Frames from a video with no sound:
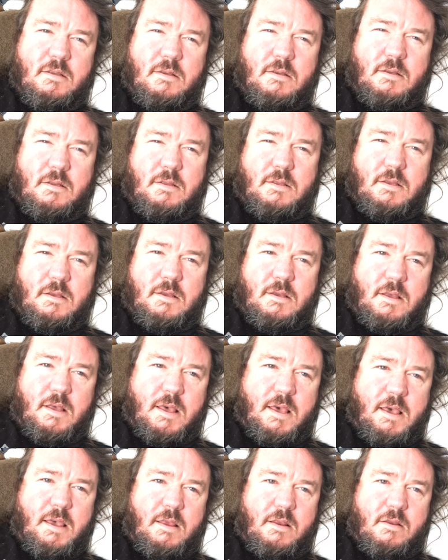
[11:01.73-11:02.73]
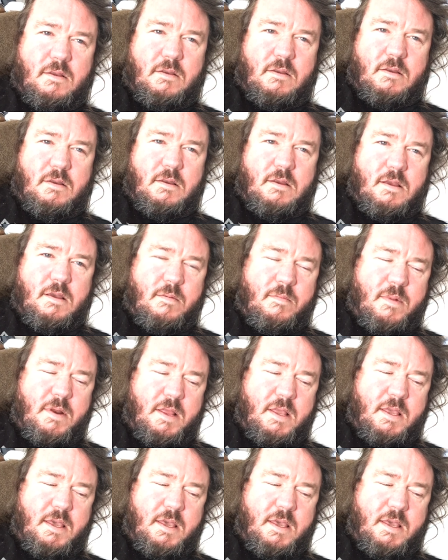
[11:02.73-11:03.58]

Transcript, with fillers: the, the eight. How many